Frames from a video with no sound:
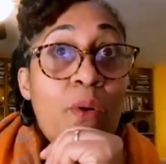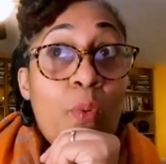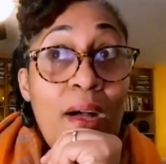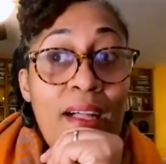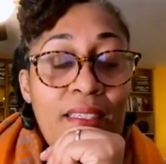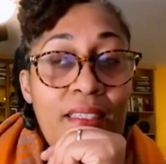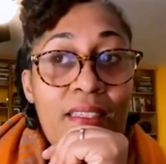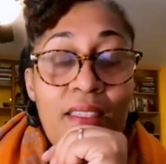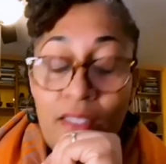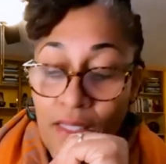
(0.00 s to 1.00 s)
Well, this
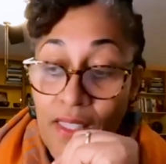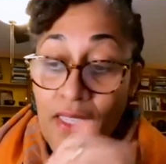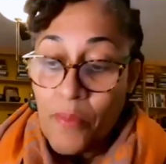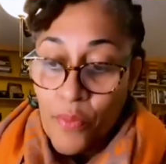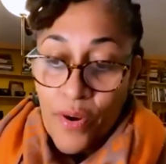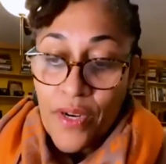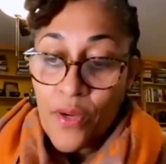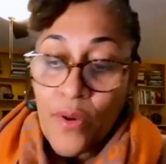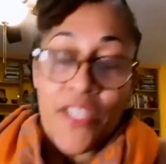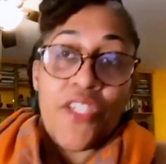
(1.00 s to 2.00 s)
is an important
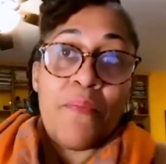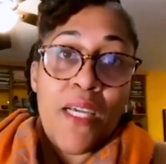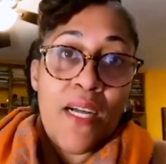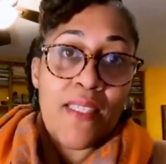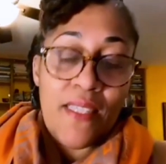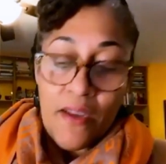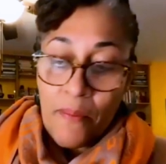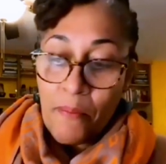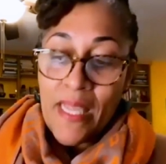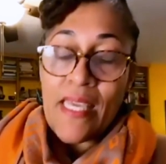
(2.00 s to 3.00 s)
question because there
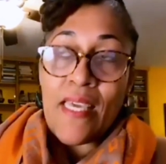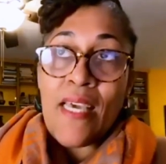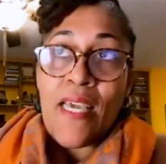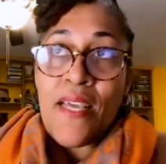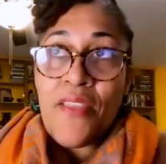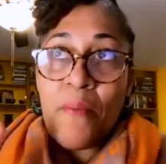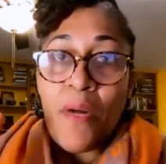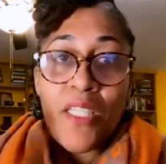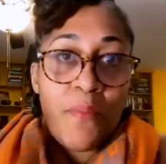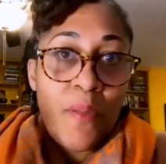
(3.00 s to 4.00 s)
are
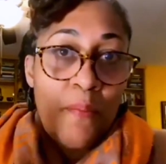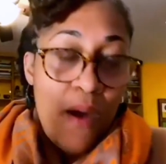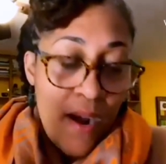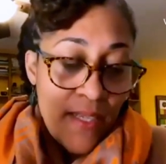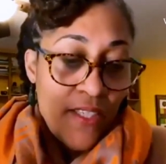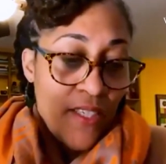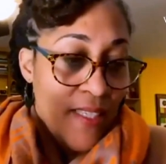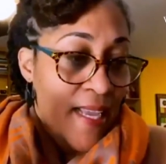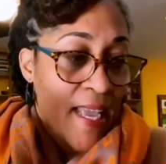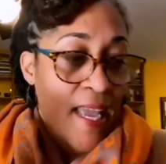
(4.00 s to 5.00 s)
multiple parts. Just
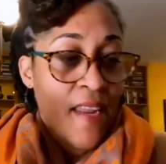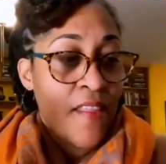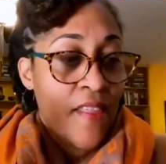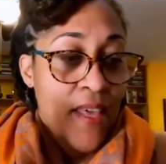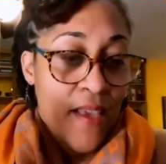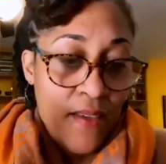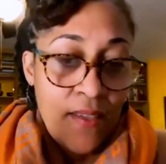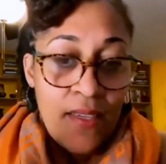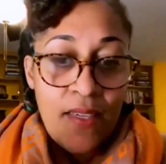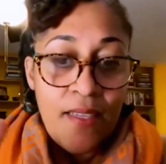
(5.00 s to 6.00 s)
like anything
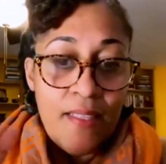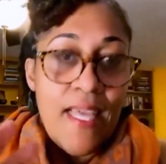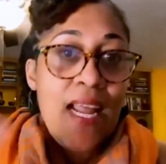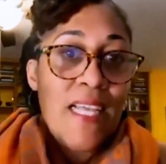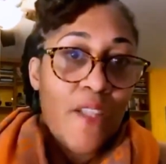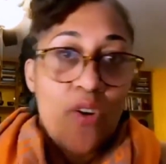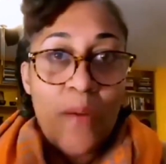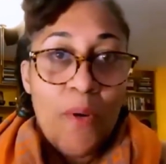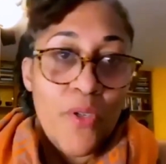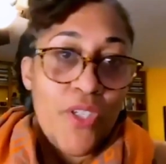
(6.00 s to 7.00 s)
that has
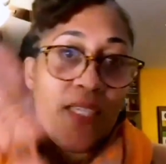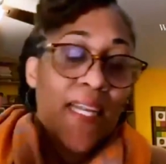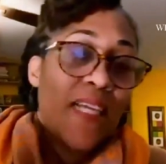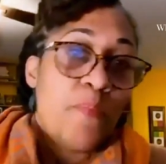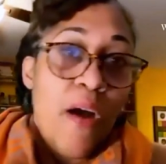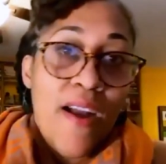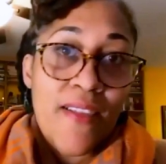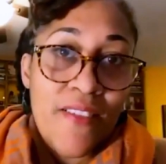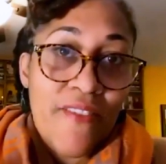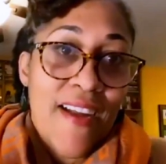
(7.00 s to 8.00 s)
locomotion, it has
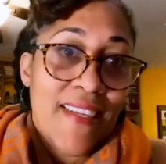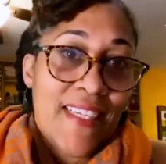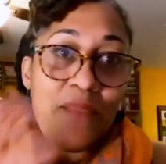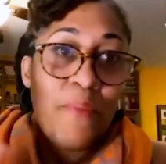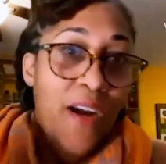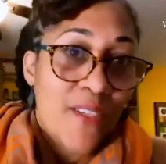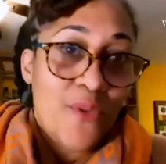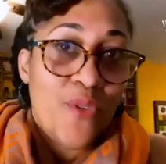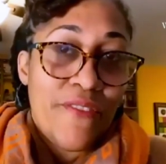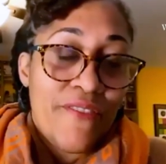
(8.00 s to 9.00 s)
parts, right? And the parts
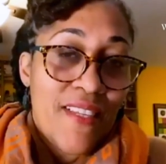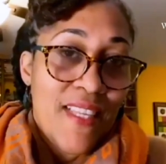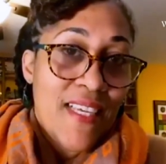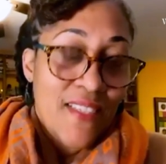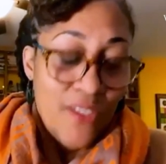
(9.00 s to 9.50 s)
do different things.